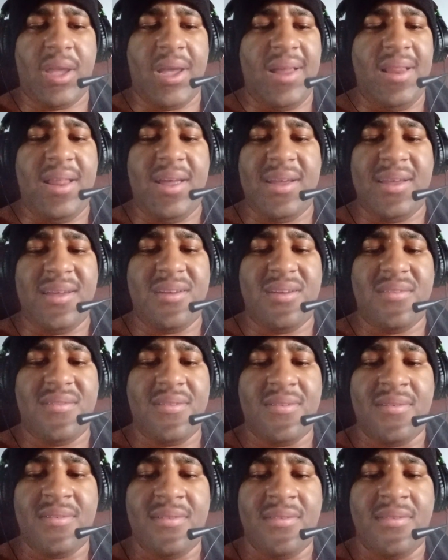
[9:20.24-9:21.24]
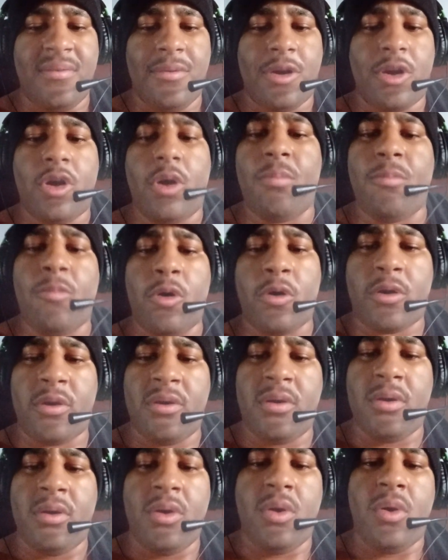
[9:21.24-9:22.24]
Like, come on.
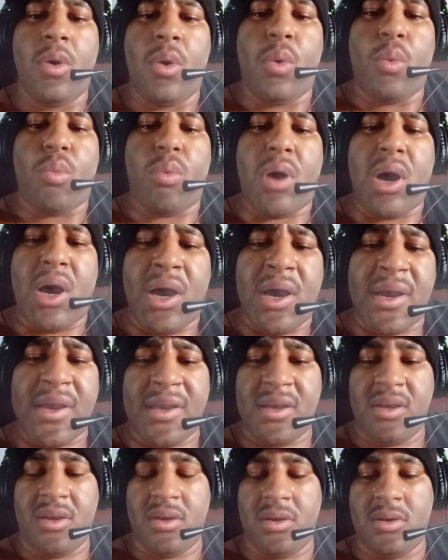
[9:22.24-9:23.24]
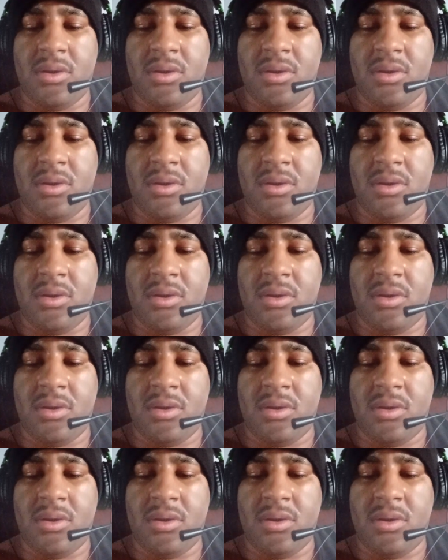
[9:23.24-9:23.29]
Why?